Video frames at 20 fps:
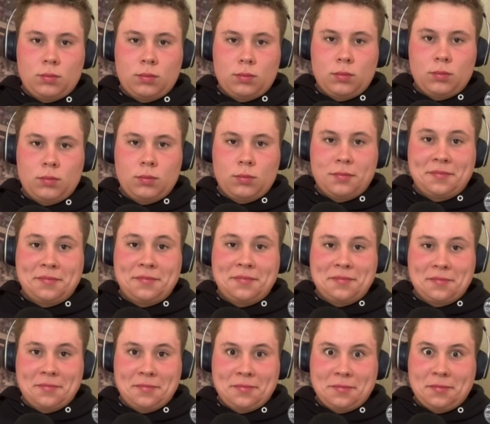
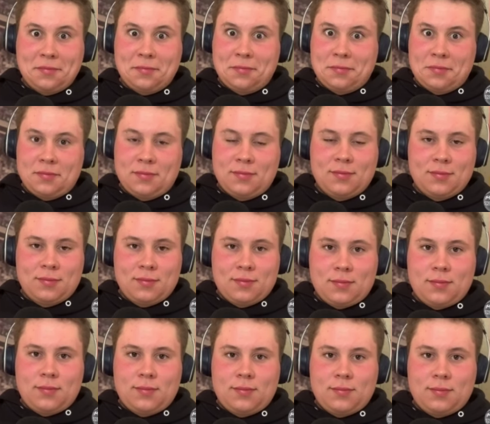
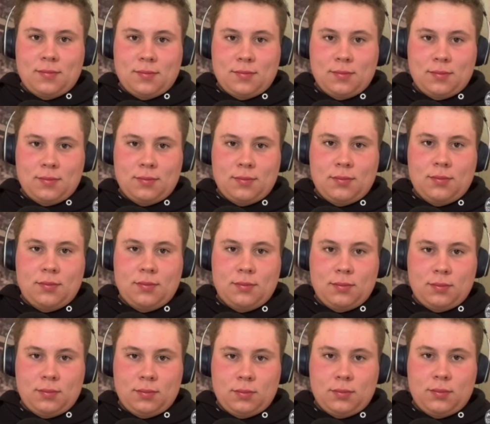
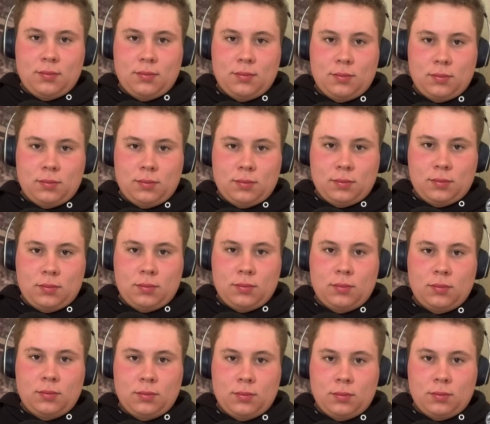
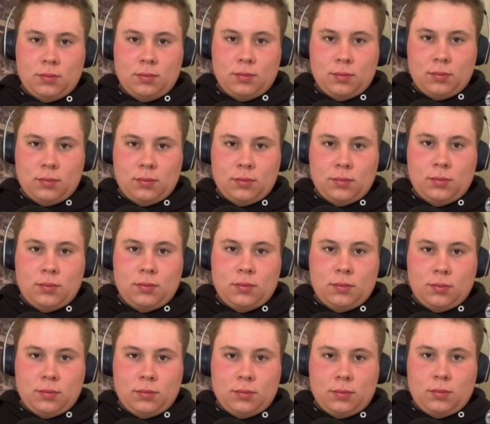
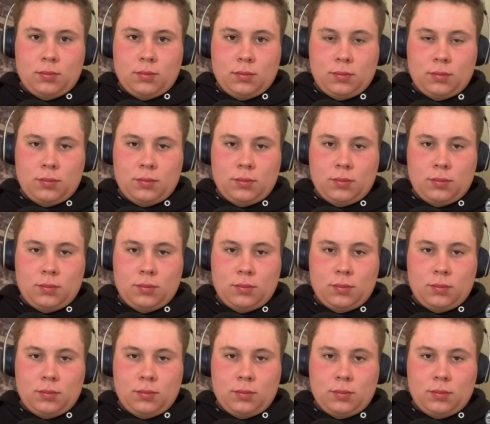No words are spoken by the person on screen.